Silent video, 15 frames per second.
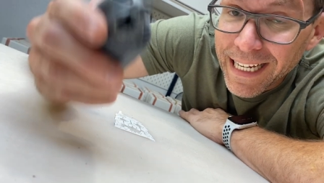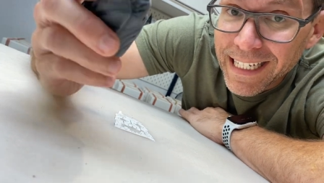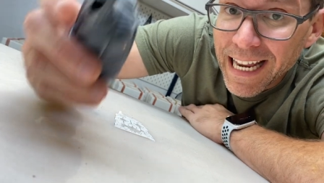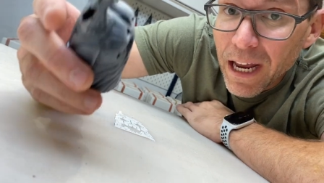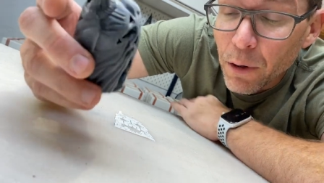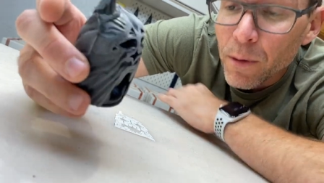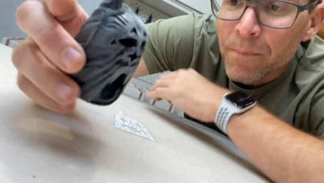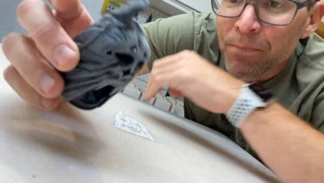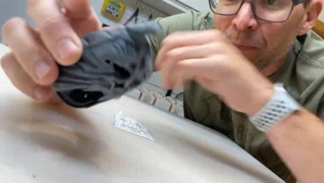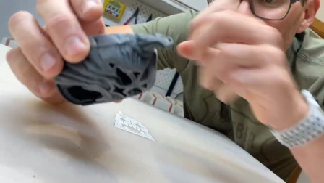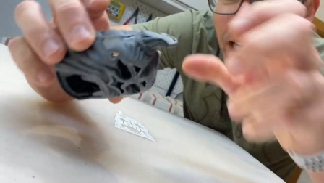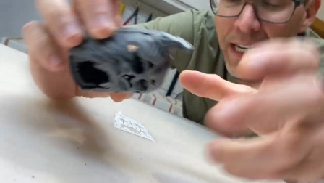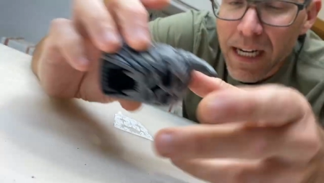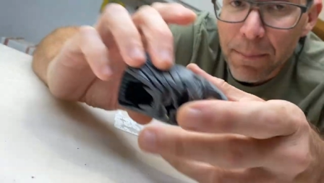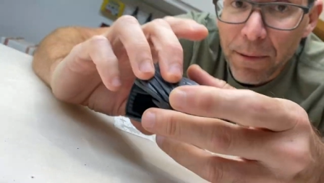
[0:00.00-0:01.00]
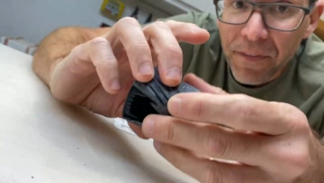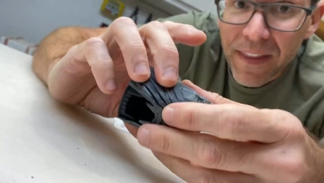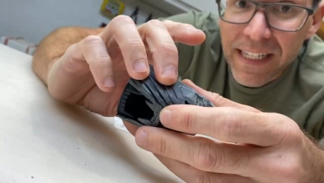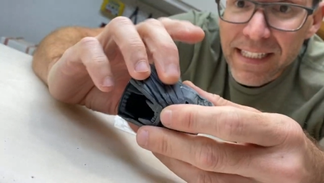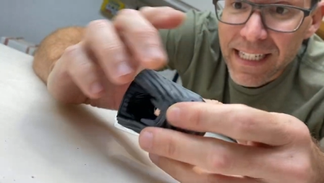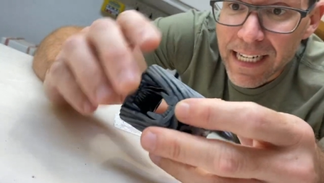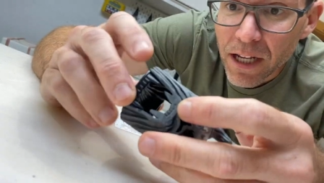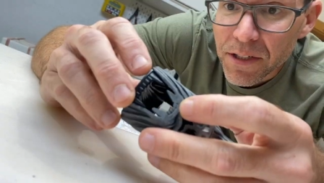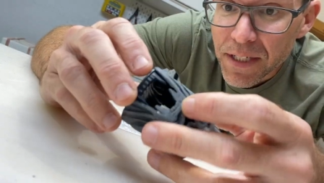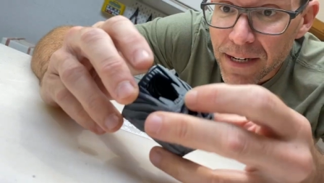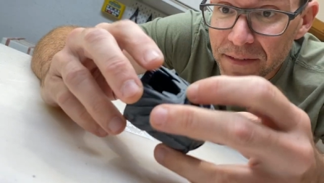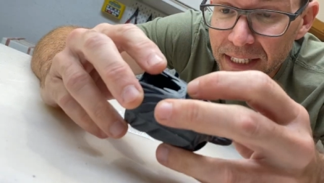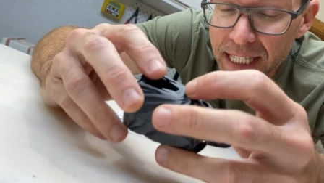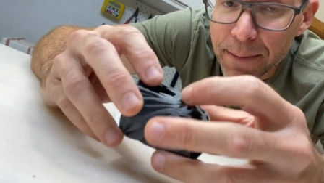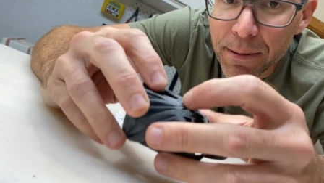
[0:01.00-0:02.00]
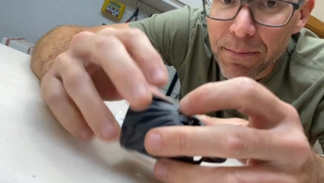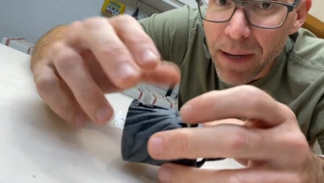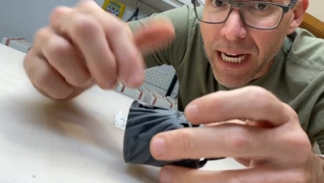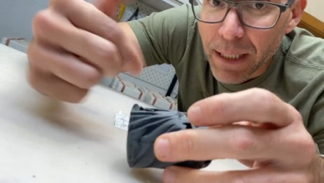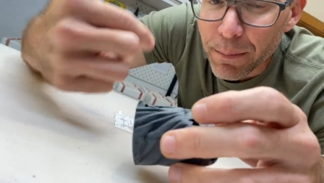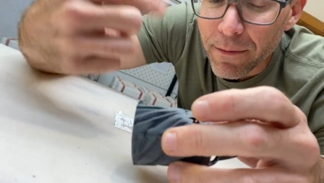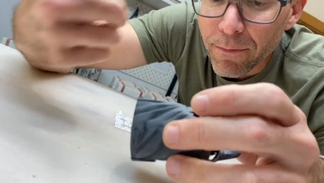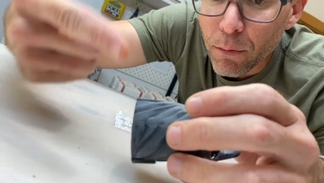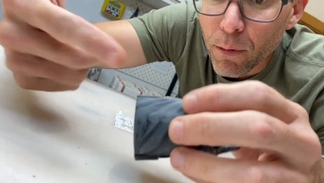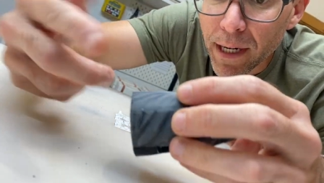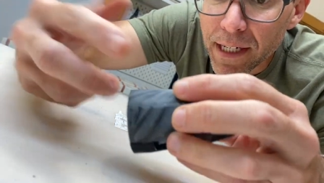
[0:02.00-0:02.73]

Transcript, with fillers: Now, a couple things that I also have to keep in mind before I